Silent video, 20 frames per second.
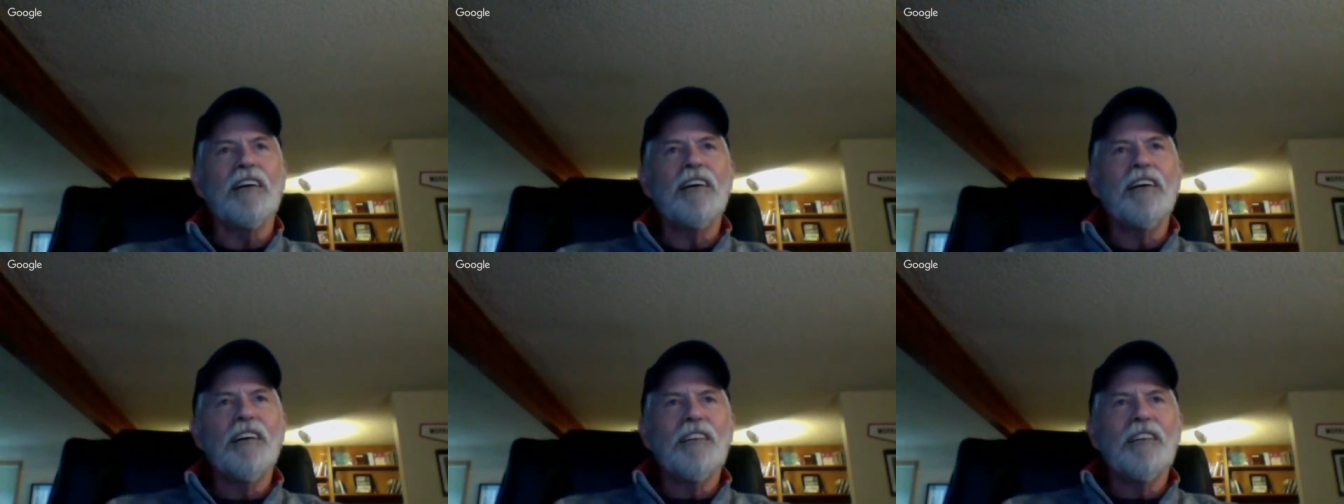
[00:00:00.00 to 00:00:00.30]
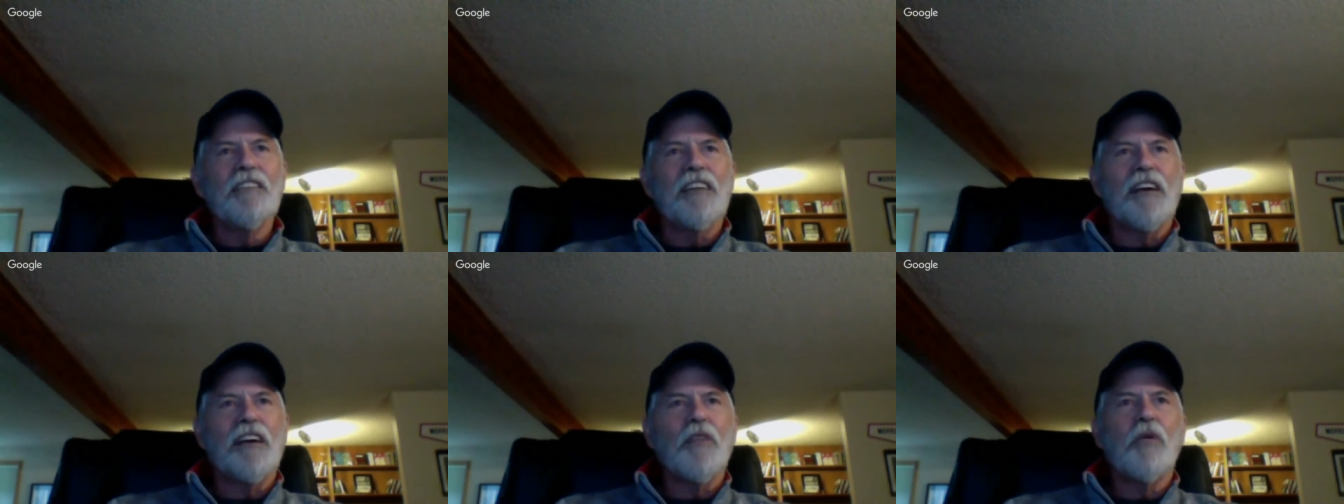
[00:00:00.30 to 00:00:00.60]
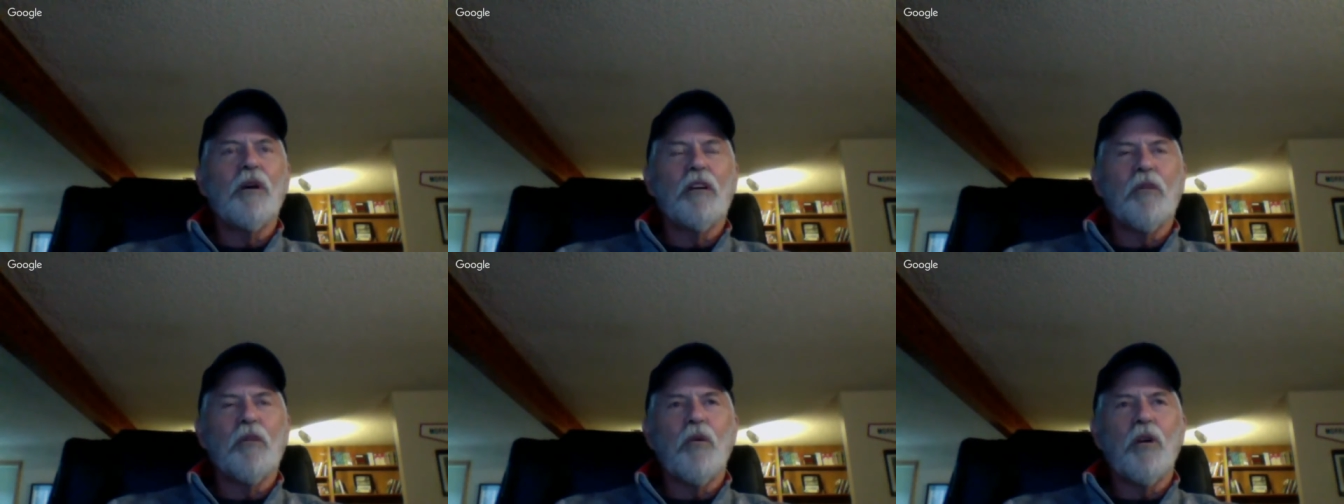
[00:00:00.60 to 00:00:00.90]
thing
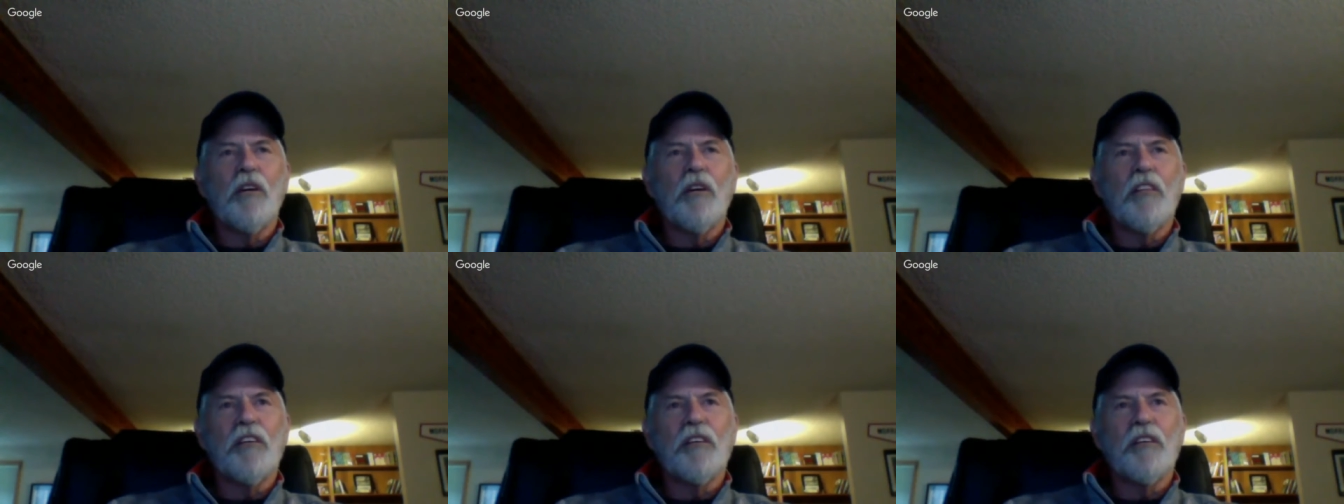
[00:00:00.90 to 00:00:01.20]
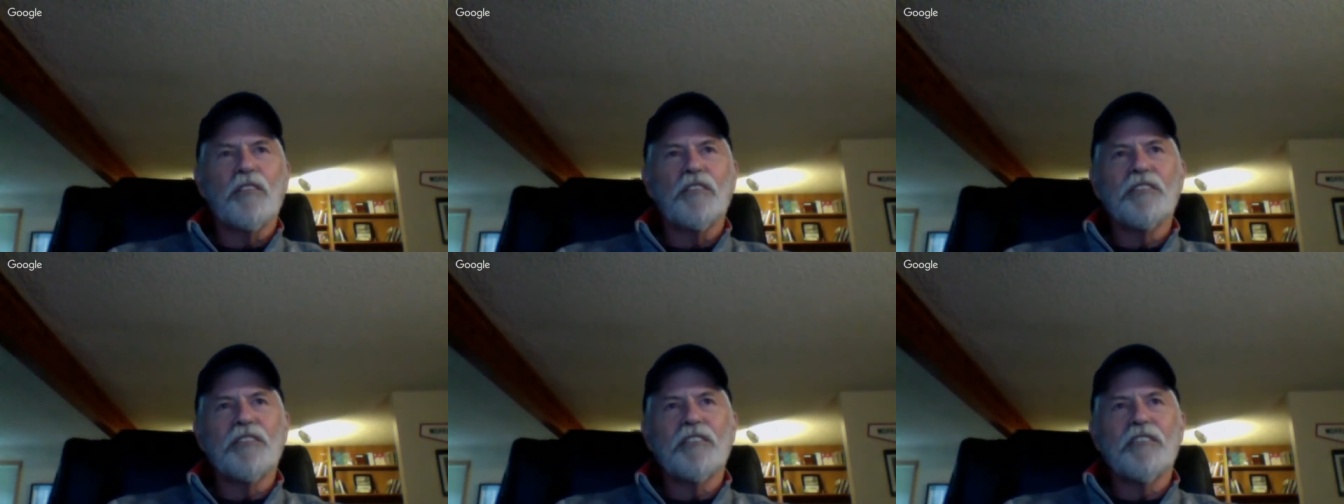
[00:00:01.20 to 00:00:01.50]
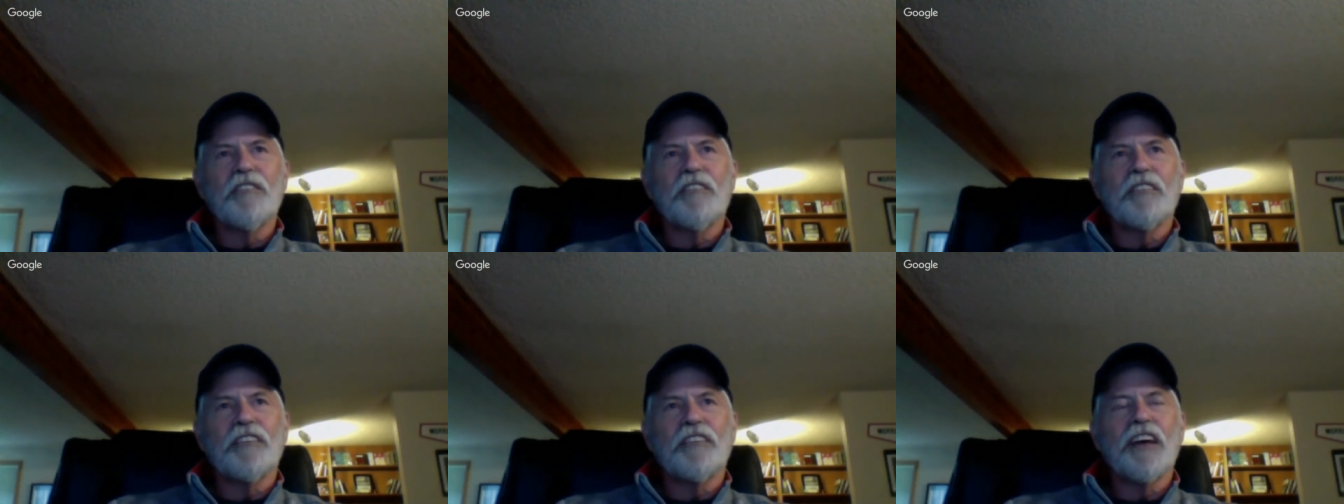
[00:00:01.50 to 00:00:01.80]
where
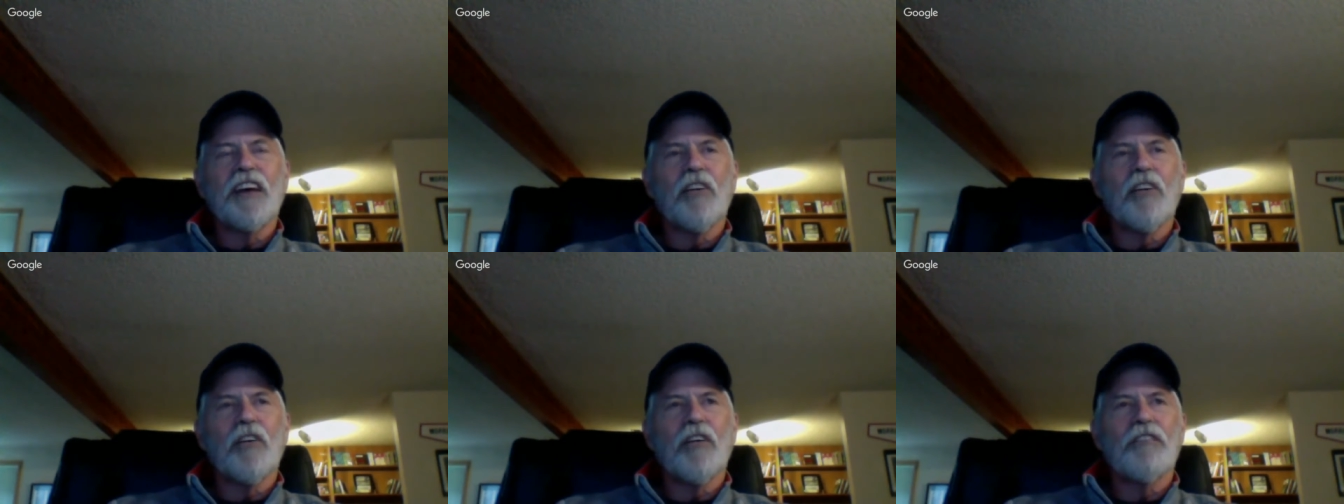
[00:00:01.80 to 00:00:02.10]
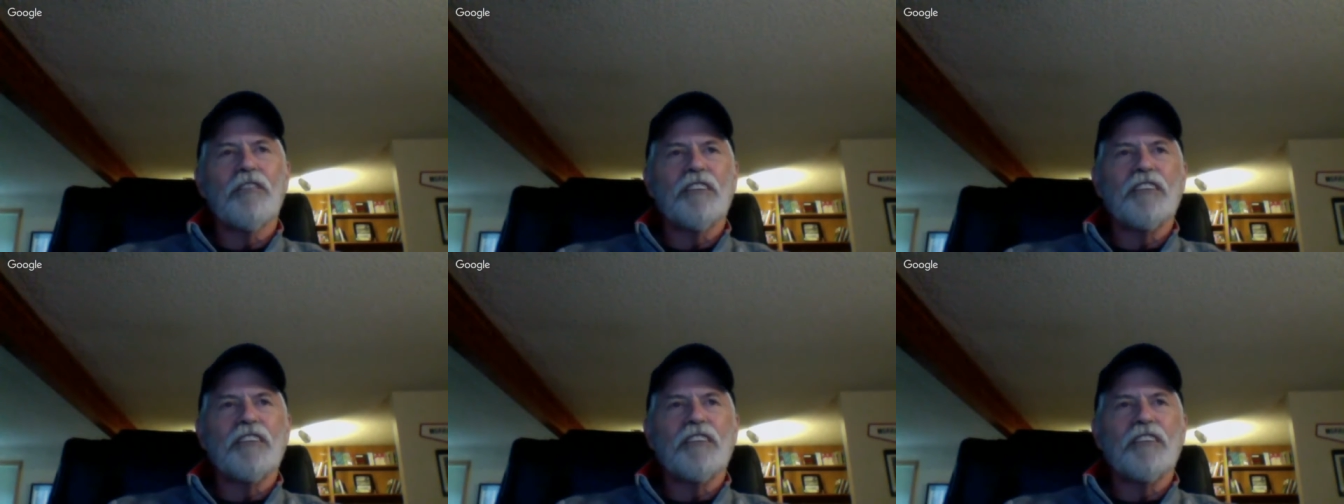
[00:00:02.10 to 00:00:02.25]
the teller of